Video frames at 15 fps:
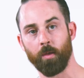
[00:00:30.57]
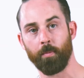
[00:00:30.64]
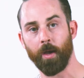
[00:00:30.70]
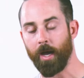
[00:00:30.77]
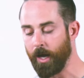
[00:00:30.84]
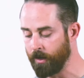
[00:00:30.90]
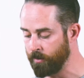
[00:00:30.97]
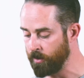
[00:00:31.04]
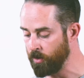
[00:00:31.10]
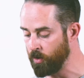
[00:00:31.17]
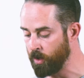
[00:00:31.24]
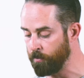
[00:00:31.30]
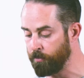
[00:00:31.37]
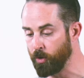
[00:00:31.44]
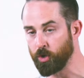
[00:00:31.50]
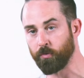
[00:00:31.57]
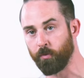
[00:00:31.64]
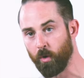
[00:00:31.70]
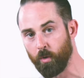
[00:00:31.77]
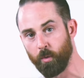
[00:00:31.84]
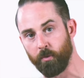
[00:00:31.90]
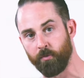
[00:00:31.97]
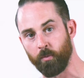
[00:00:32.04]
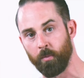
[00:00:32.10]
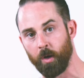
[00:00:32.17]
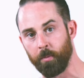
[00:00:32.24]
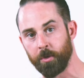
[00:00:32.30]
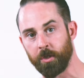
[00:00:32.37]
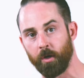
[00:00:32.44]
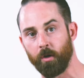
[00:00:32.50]
the back that you can push forward for
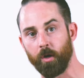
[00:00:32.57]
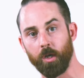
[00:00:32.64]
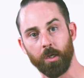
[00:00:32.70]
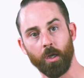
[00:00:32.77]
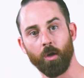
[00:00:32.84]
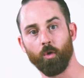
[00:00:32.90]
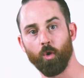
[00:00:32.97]
momentary